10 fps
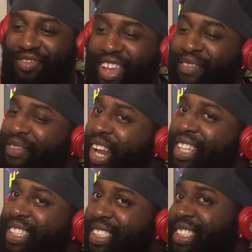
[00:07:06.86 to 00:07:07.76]
I've
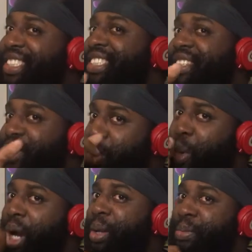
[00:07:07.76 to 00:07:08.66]
liked this season
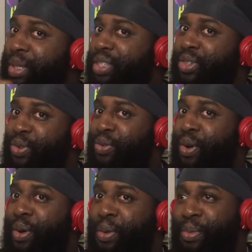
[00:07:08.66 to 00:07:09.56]
quite a bit so
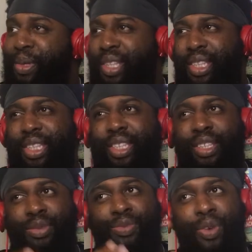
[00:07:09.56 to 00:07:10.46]
far. But
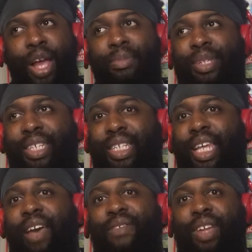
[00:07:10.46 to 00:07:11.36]
Ramsey just
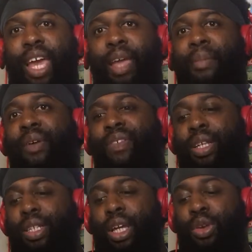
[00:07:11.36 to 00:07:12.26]
haven't came off
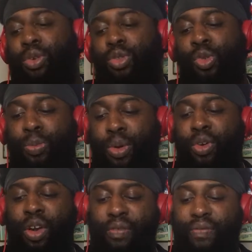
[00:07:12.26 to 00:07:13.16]
as a super
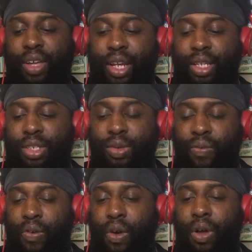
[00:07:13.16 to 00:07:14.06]
great villain so
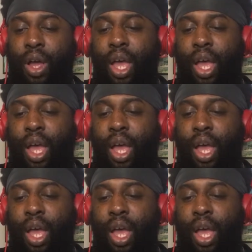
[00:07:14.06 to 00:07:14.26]
far.